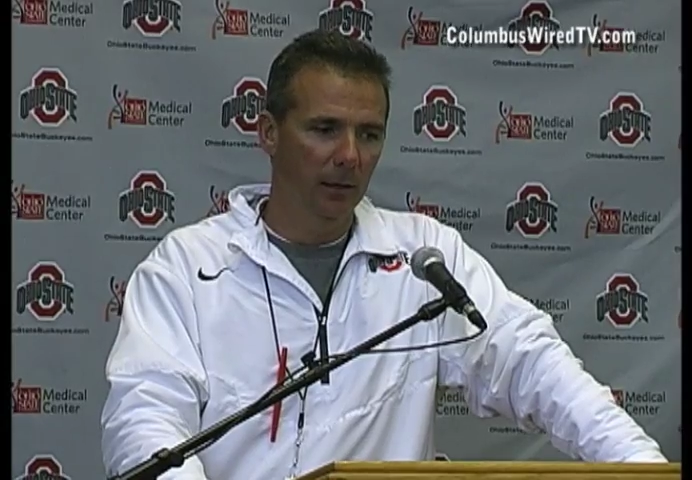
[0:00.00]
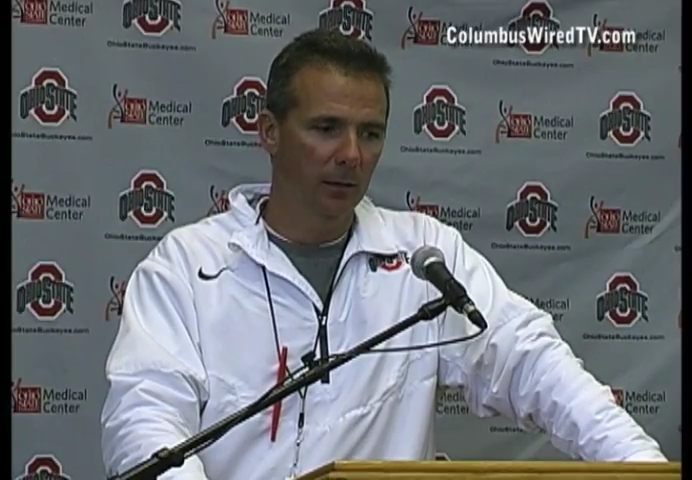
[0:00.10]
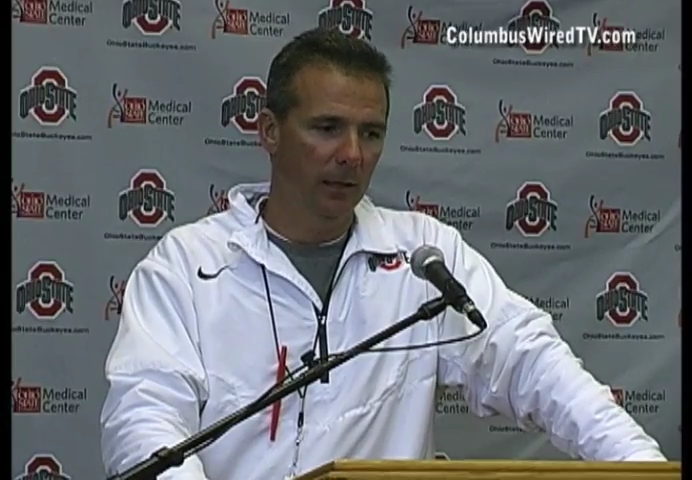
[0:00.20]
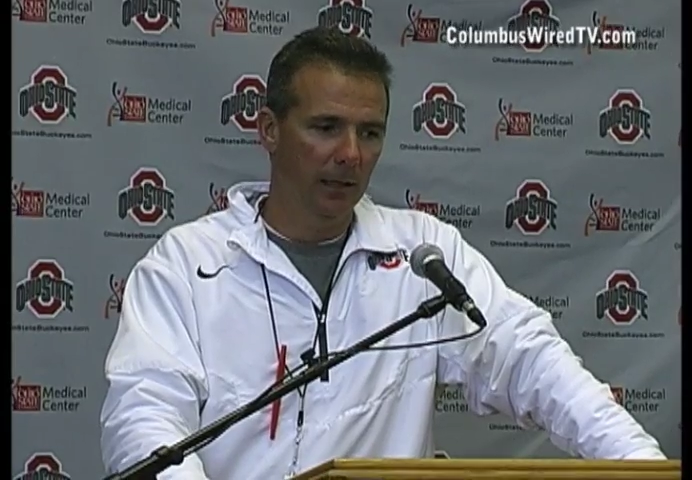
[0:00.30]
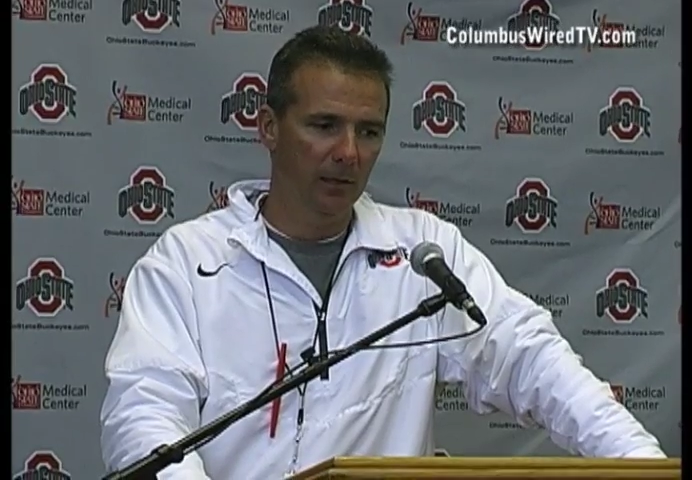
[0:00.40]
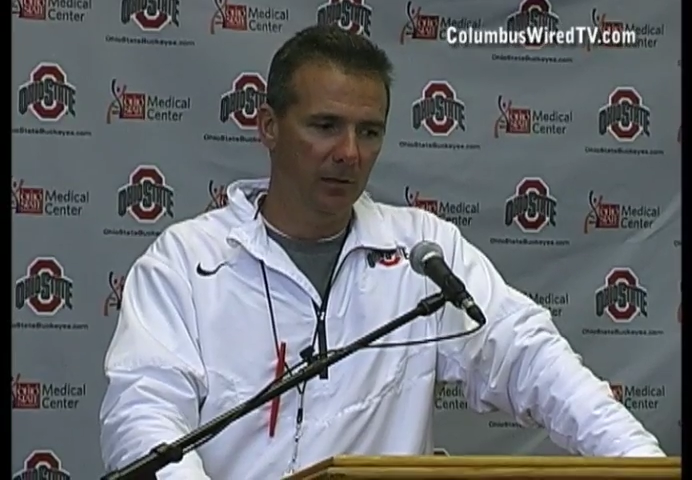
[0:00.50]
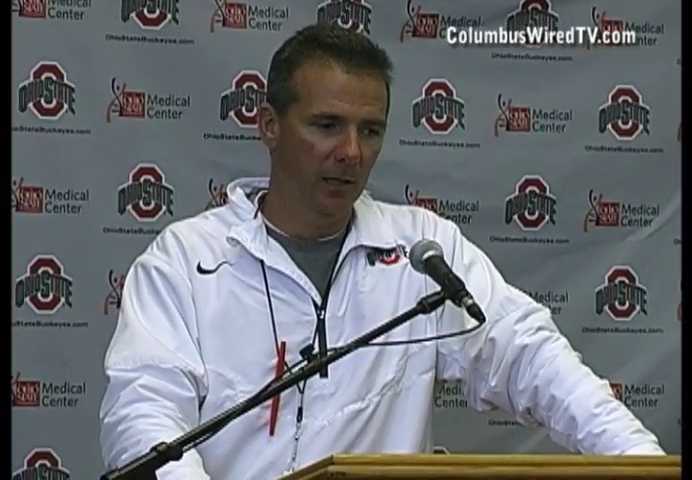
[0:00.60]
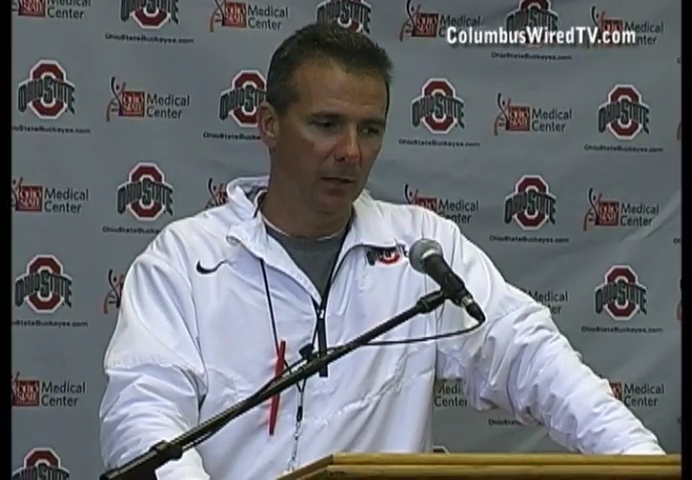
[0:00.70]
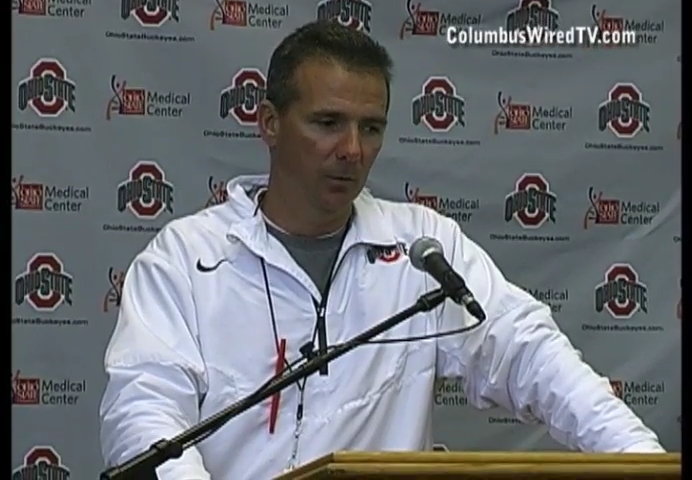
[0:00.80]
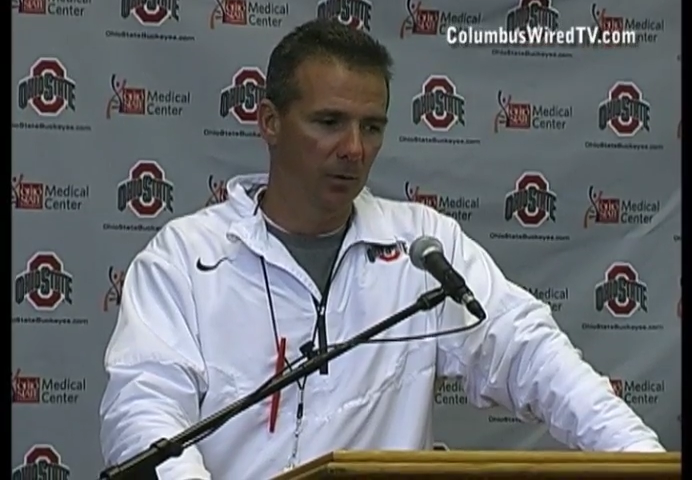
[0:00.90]
Like I
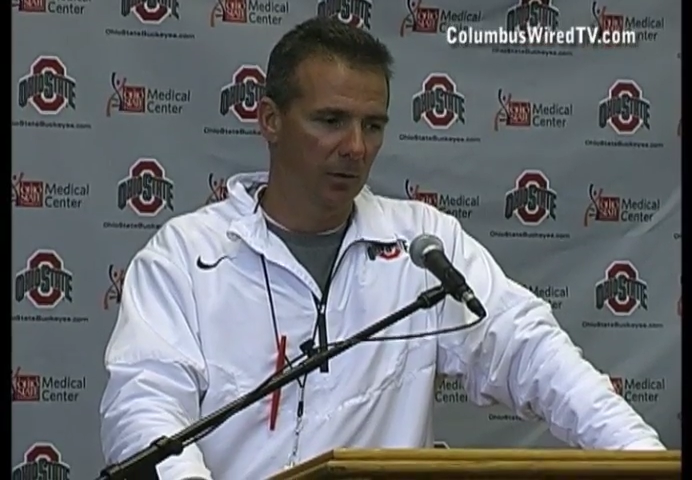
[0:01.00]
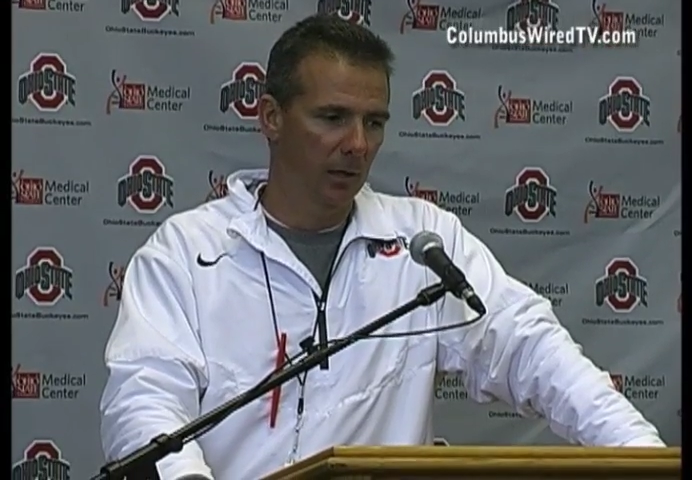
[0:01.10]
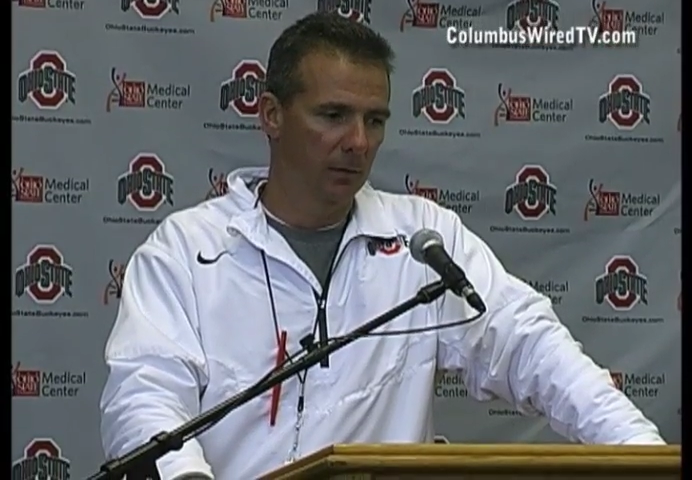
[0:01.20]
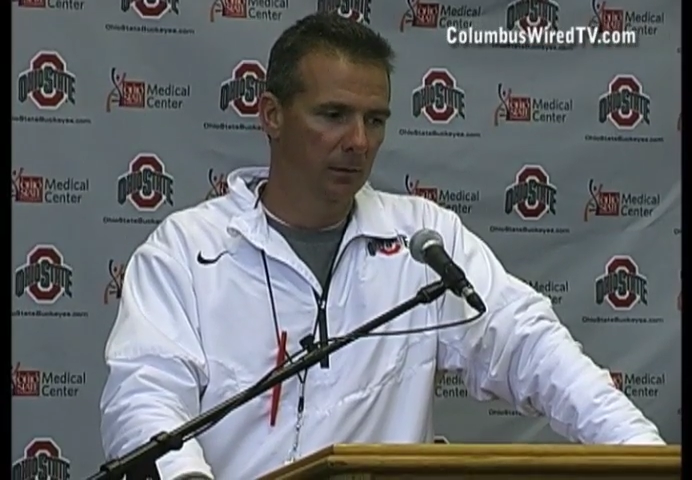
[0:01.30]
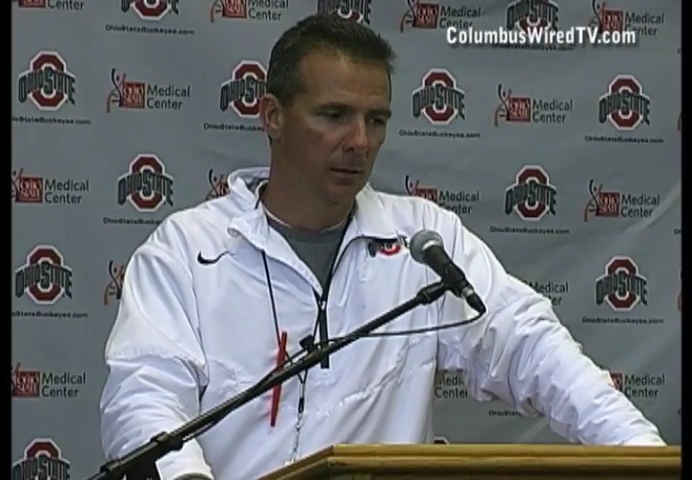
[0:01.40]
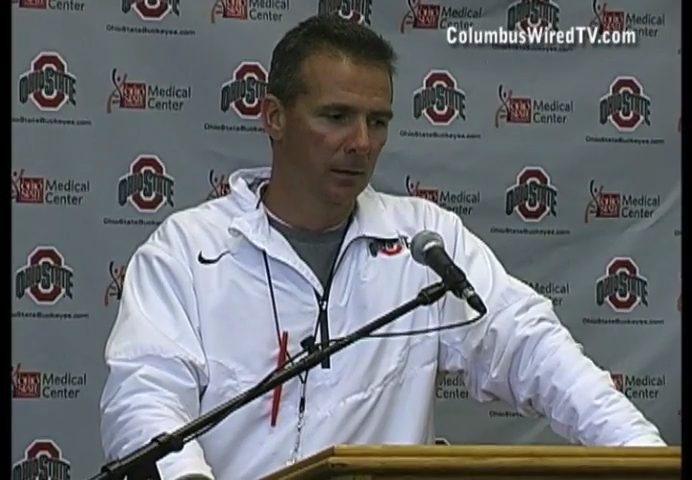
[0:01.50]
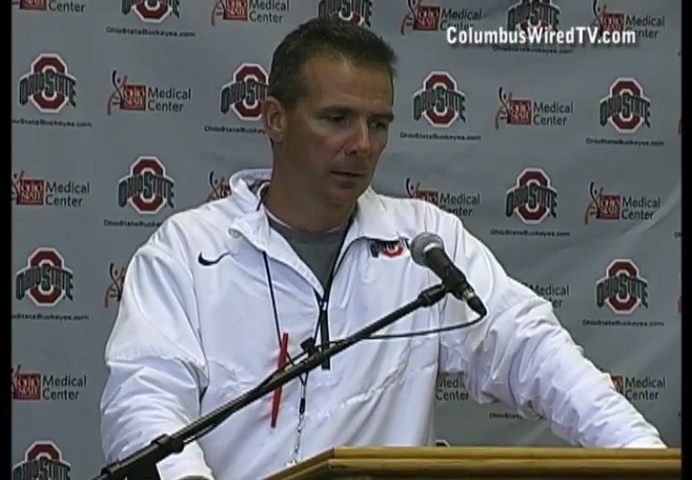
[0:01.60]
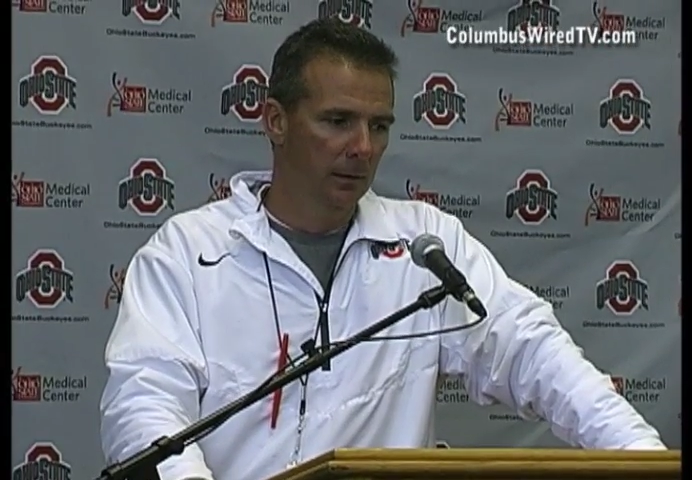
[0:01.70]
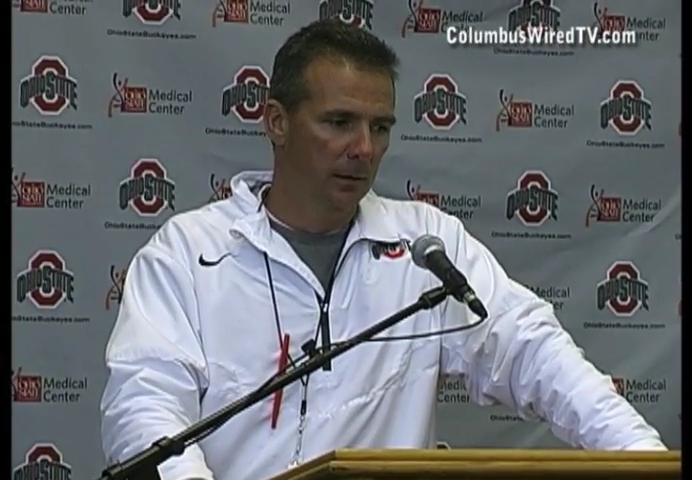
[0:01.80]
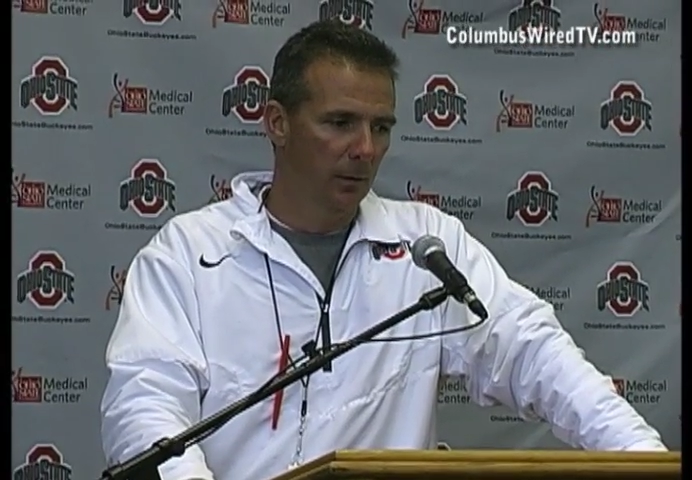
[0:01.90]
said, it was
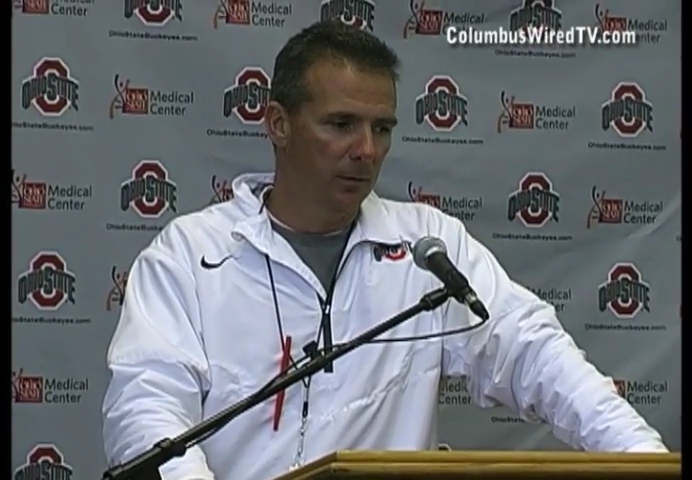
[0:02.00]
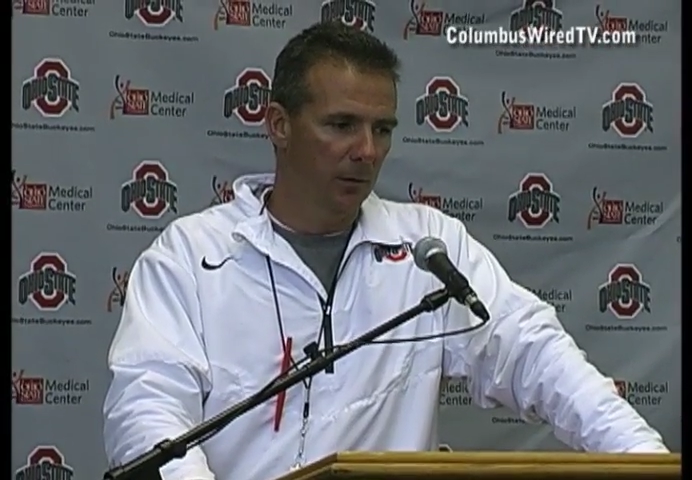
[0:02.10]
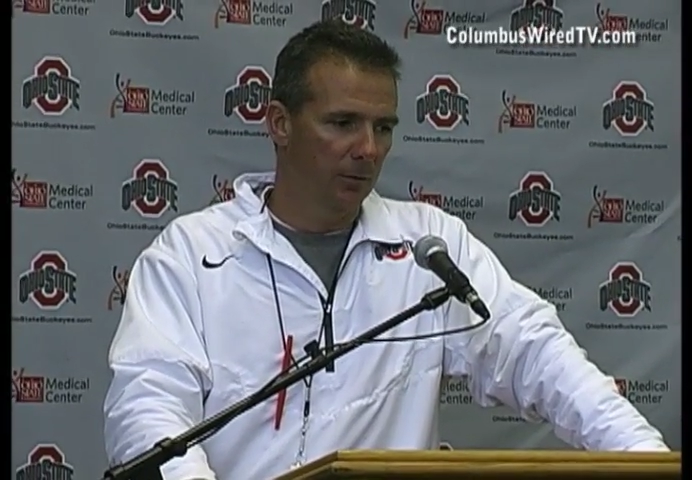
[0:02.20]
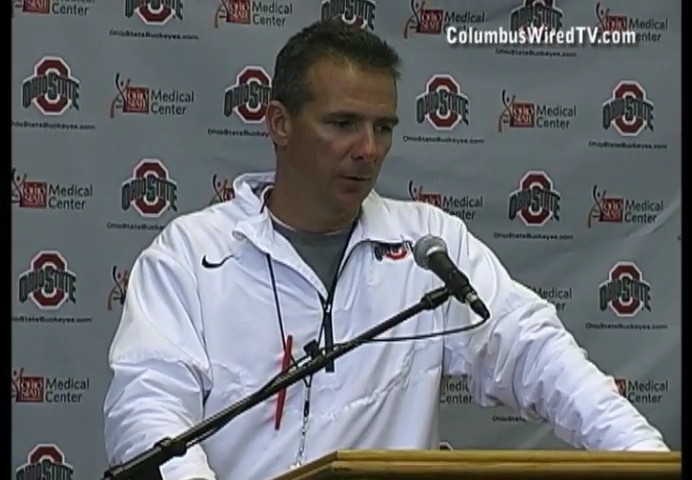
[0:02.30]
wasn't